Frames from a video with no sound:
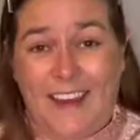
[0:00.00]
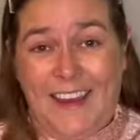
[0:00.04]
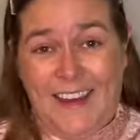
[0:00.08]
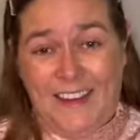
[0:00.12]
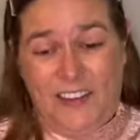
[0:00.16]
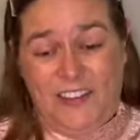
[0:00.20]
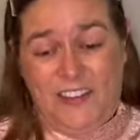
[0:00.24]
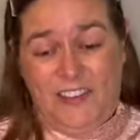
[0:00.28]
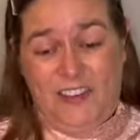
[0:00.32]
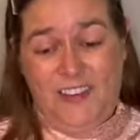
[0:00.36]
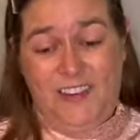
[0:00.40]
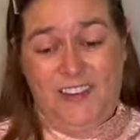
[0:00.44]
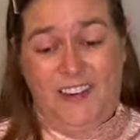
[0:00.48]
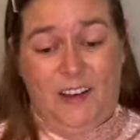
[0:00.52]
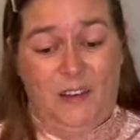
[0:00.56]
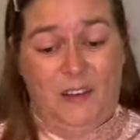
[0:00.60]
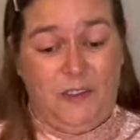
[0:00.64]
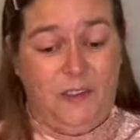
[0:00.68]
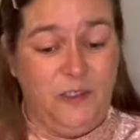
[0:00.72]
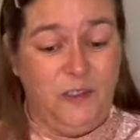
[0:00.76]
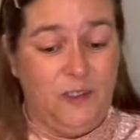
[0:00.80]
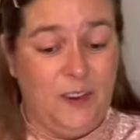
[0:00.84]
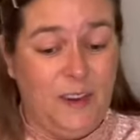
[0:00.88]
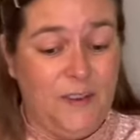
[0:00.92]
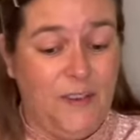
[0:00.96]
can't see now.
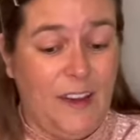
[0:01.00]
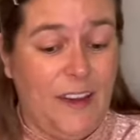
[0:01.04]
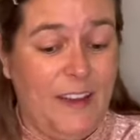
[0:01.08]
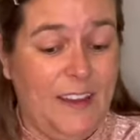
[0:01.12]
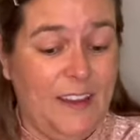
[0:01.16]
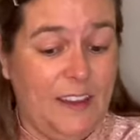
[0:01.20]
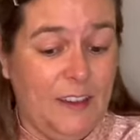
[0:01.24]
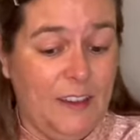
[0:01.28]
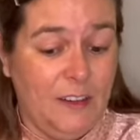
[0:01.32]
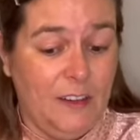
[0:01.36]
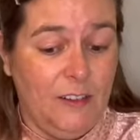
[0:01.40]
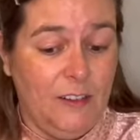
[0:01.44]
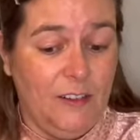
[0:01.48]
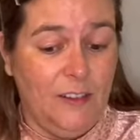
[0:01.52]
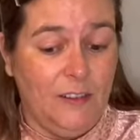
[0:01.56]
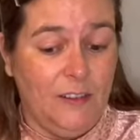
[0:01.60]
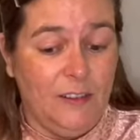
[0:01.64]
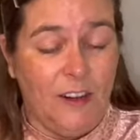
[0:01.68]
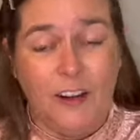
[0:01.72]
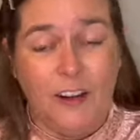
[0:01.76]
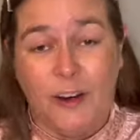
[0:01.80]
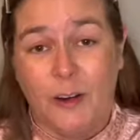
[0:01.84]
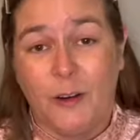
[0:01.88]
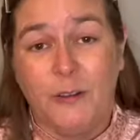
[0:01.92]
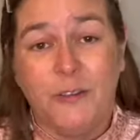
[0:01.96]
So if I
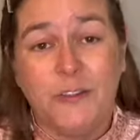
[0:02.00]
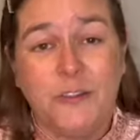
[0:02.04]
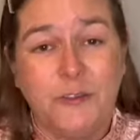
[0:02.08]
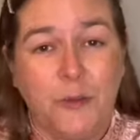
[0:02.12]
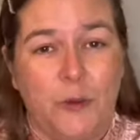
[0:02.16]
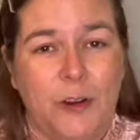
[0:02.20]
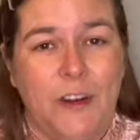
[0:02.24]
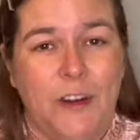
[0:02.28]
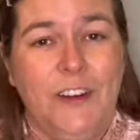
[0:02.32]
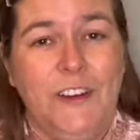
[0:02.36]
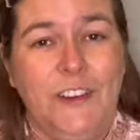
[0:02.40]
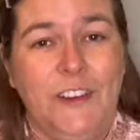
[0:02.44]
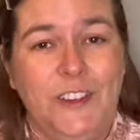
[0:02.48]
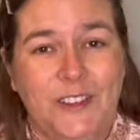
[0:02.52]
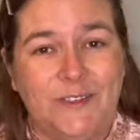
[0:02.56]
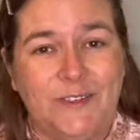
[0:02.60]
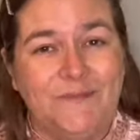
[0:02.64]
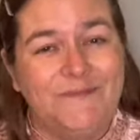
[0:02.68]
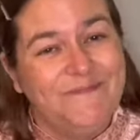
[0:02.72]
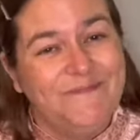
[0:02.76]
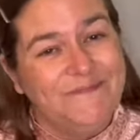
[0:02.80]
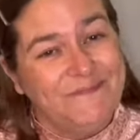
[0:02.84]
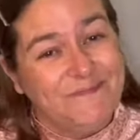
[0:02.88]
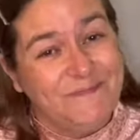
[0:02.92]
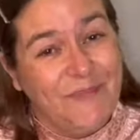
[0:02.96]
run out of storage,
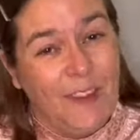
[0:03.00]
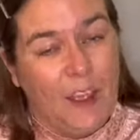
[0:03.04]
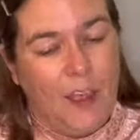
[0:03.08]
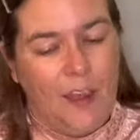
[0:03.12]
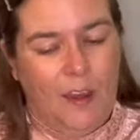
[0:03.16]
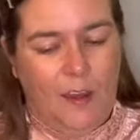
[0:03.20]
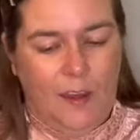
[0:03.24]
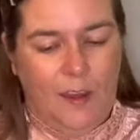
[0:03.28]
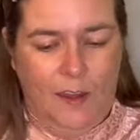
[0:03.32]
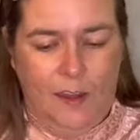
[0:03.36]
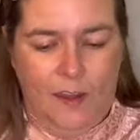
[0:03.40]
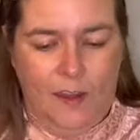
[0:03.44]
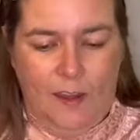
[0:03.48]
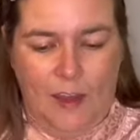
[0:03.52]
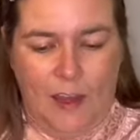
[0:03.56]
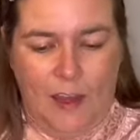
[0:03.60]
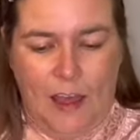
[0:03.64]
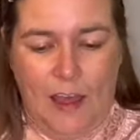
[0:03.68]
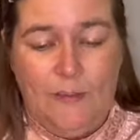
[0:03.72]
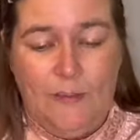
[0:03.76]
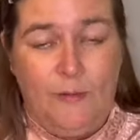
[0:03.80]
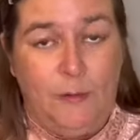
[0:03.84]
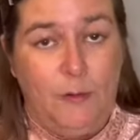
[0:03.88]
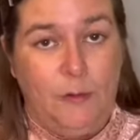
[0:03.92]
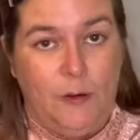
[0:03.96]
I
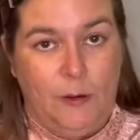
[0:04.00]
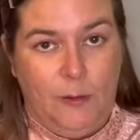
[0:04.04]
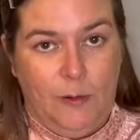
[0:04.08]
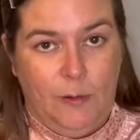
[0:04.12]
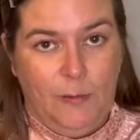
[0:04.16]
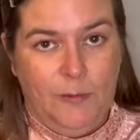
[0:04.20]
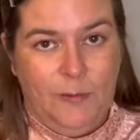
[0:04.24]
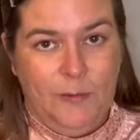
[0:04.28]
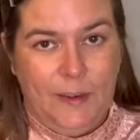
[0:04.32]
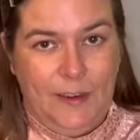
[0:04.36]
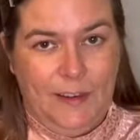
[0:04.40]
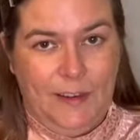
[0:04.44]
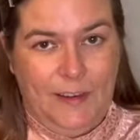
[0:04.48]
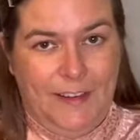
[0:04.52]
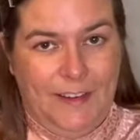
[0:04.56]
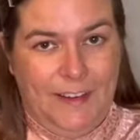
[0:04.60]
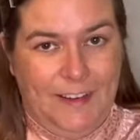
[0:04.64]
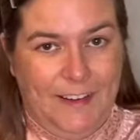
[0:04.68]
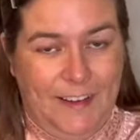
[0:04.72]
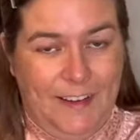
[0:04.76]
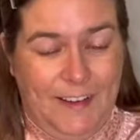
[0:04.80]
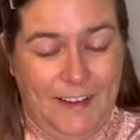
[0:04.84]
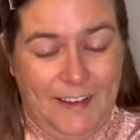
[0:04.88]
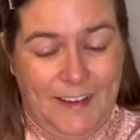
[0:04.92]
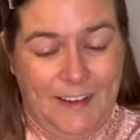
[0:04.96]
have a problem.
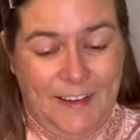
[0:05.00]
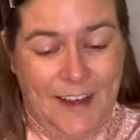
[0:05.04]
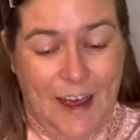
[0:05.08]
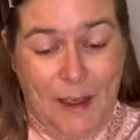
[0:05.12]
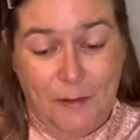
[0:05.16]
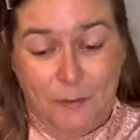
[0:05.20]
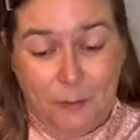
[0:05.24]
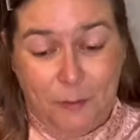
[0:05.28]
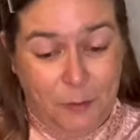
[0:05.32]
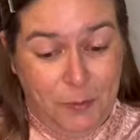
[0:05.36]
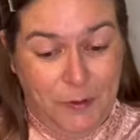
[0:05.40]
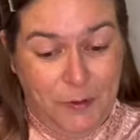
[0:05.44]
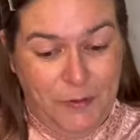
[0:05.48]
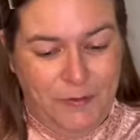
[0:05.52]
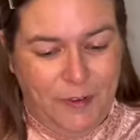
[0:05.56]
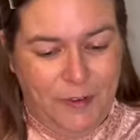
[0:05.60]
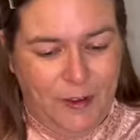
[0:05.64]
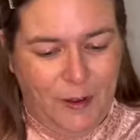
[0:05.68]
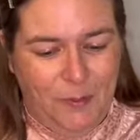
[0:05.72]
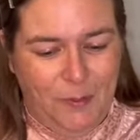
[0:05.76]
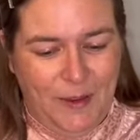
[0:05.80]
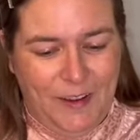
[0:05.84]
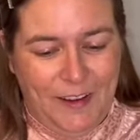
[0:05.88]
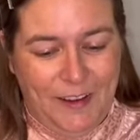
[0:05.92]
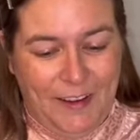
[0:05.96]
I won't be
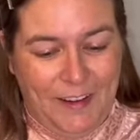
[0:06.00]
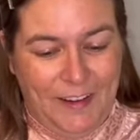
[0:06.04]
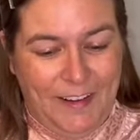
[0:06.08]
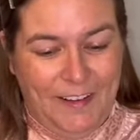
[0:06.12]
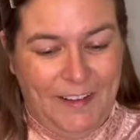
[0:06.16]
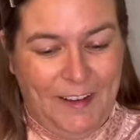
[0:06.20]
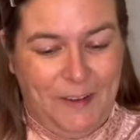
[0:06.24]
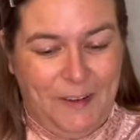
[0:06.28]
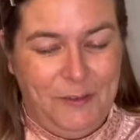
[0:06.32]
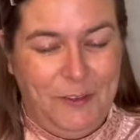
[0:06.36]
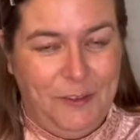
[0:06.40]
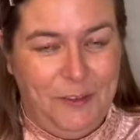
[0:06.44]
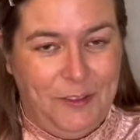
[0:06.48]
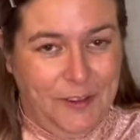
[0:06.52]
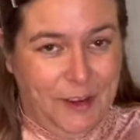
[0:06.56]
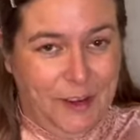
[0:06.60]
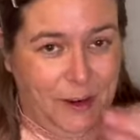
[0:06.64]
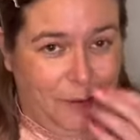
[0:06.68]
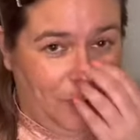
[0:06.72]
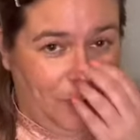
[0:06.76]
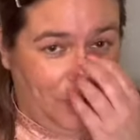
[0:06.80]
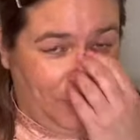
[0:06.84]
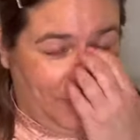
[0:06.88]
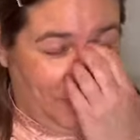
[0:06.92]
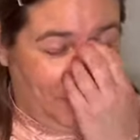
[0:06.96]
filming, and then I have to see how
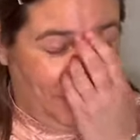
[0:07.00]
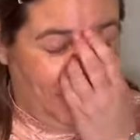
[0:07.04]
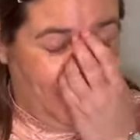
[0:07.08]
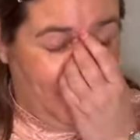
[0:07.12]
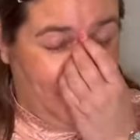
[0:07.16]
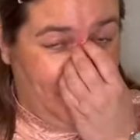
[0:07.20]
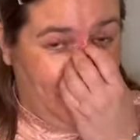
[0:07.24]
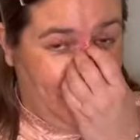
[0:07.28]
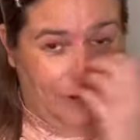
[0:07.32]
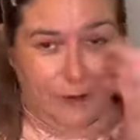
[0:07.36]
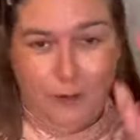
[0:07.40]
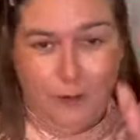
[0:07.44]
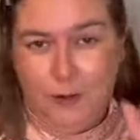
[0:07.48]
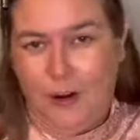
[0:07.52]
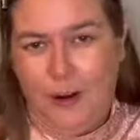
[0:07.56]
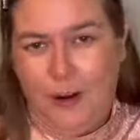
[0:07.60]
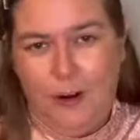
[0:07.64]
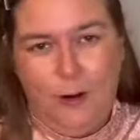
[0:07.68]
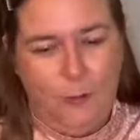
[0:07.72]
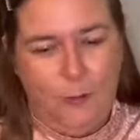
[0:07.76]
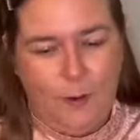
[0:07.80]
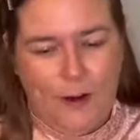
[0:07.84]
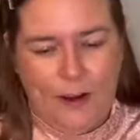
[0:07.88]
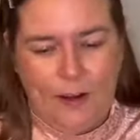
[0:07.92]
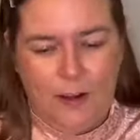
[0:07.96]
much I've got. So oh
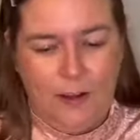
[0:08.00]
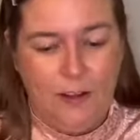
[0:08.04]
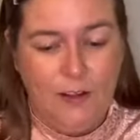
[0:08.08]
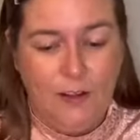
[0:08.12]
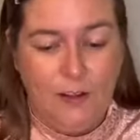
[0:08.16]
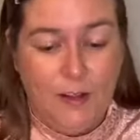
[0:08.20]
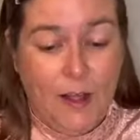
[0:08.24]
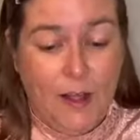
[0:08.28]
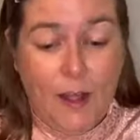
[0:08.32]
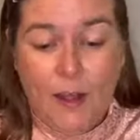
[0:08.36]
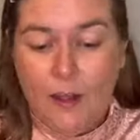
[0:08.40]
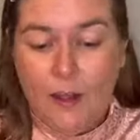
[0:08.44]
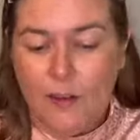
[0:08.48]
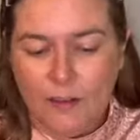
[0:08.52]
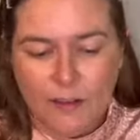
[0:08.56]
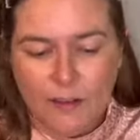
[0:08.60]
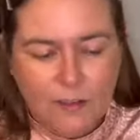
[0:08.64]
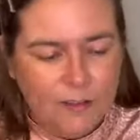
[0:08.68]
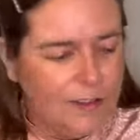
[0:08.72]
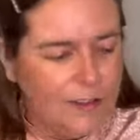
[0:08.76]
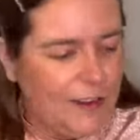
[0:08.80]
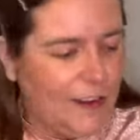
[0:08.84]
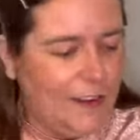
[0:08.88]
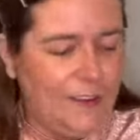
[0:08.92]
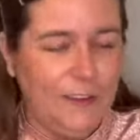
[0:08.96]
well,
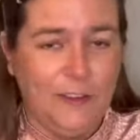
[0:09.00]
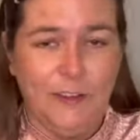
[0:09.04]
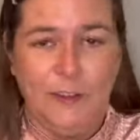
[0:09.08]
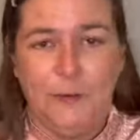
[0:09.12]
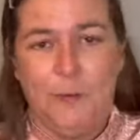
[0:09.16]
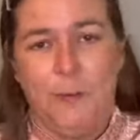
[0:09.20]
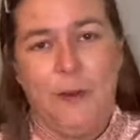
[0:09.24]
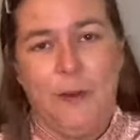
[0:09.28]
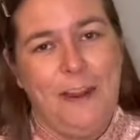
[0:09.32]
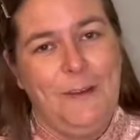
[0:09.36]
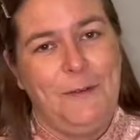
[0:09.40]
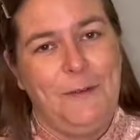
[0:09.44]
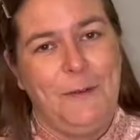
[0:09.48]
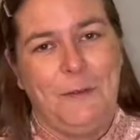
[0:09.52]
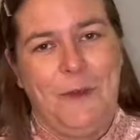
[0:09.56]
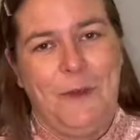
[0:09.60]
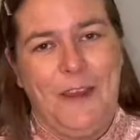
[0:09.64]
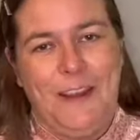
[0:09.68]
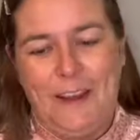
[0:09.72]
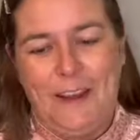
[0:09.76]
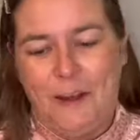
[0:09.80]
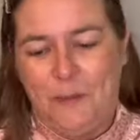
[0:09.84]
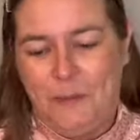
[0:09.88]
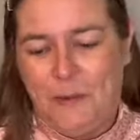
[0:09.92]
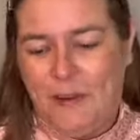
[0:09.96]
let's just play with
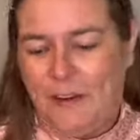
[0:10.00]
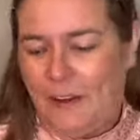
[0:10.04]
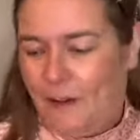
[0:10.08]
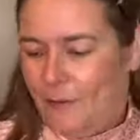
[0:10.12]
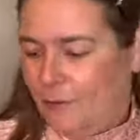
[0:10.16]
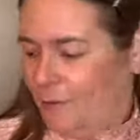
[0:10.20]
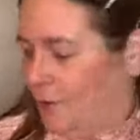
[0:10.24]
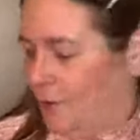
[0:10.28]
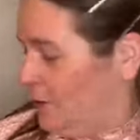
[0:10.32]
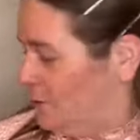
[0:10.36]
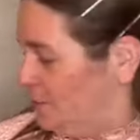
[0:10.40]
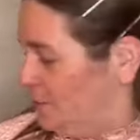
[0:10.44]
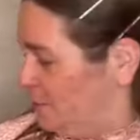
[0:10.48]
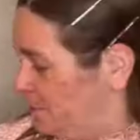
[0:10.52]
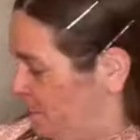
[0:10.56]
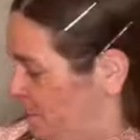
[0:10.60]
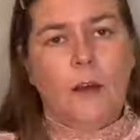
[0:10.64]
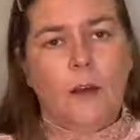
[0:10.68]
makeup and have fun.